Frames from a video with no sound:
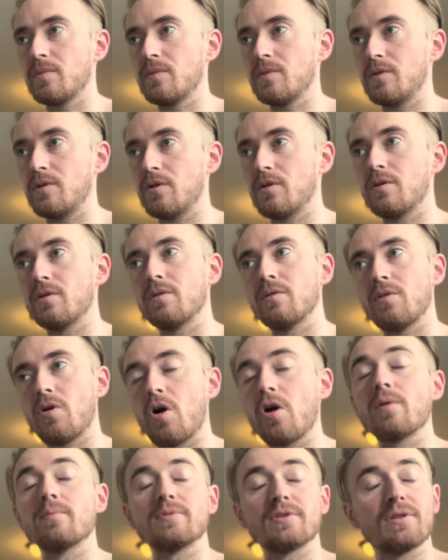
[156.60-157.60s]
your
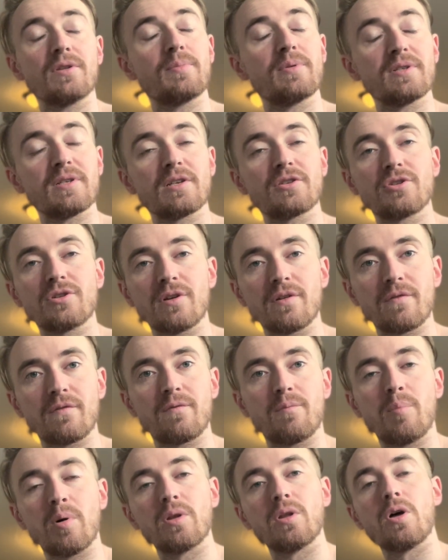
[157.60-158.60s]
arm's in the position
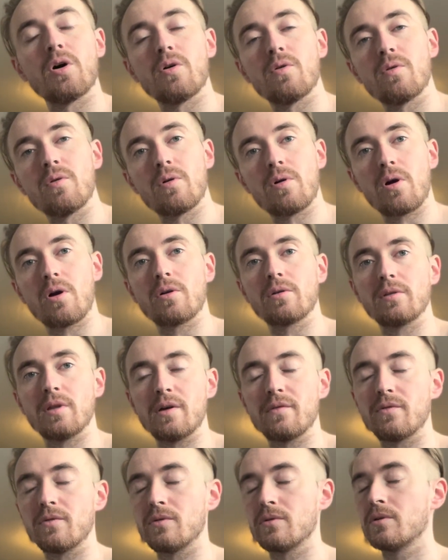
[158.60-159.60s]
of below heart
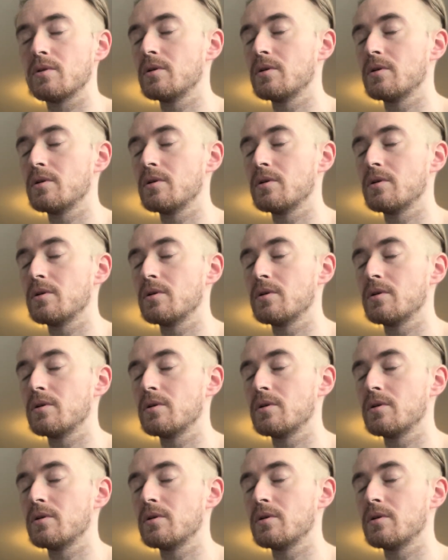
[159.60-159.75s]
level.